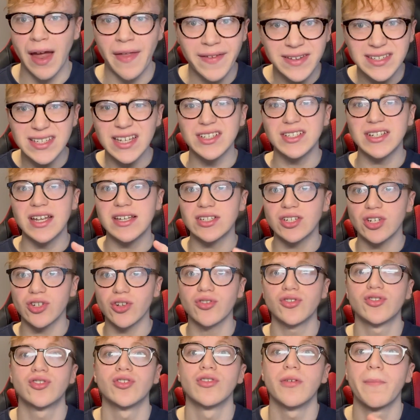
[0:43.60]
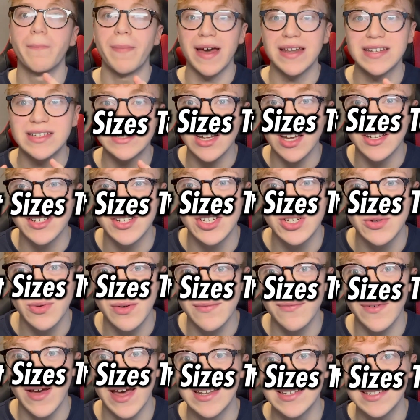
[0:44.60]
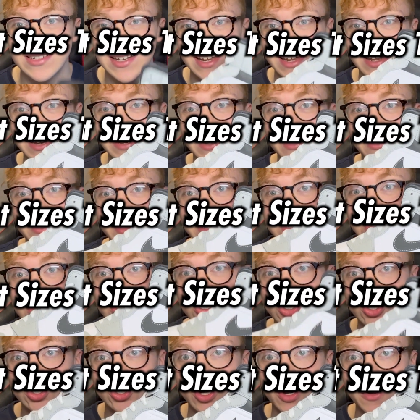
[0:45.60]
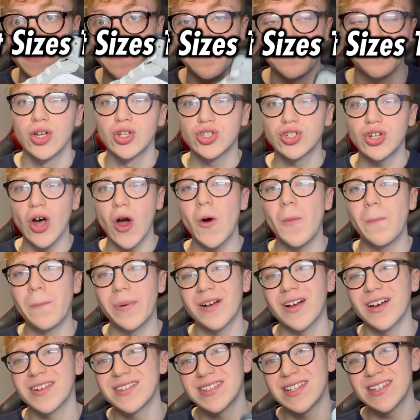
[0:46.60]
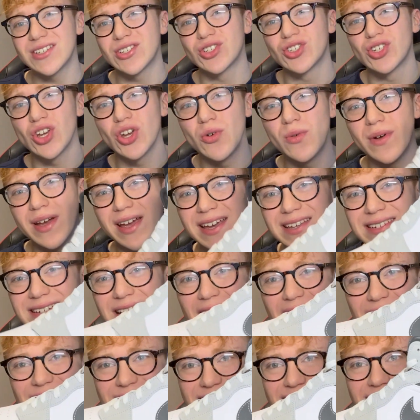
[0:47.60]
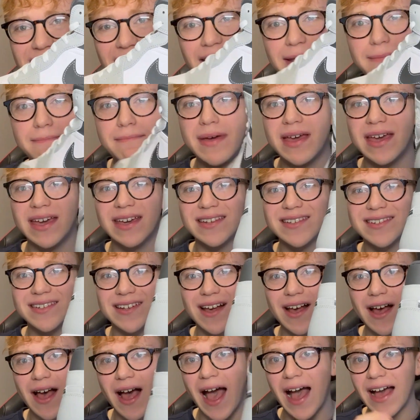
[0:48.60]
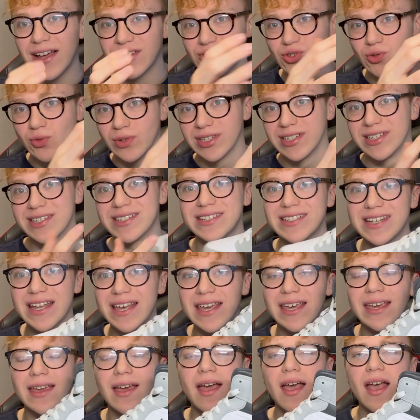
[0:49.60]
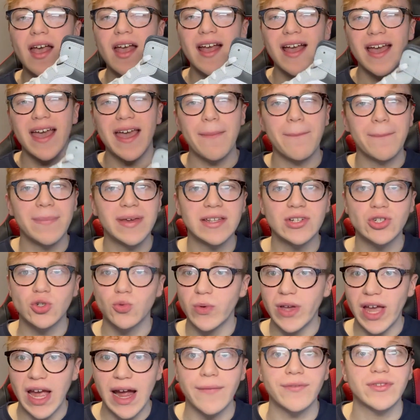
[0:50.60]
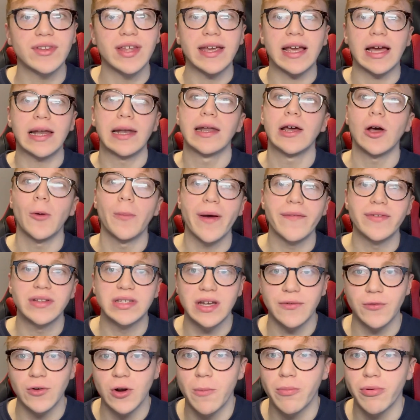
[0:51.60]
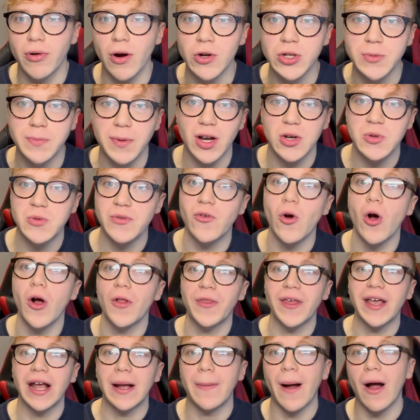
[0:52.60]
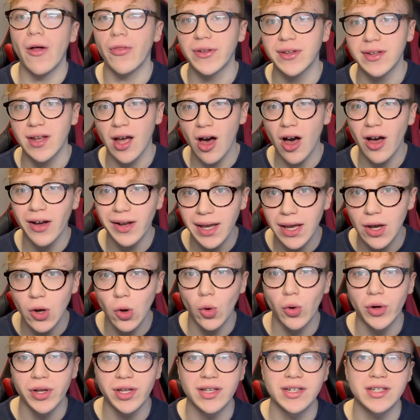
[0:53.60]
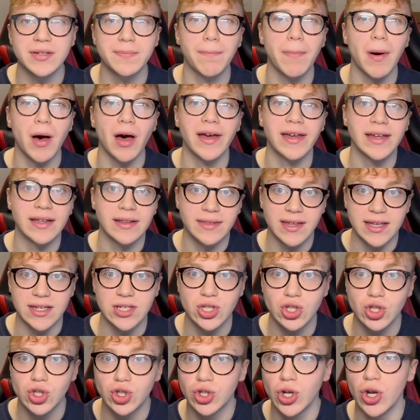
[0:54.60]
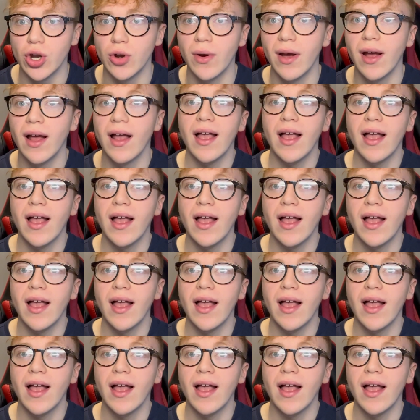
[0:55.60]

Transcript: and this actually takes us on to the best sizes to invest in this shoe. So because this shoe is actually a mid, as you can see, it means we have to take a little bit of a different approach because we've got to think about the target audience buying this shoe.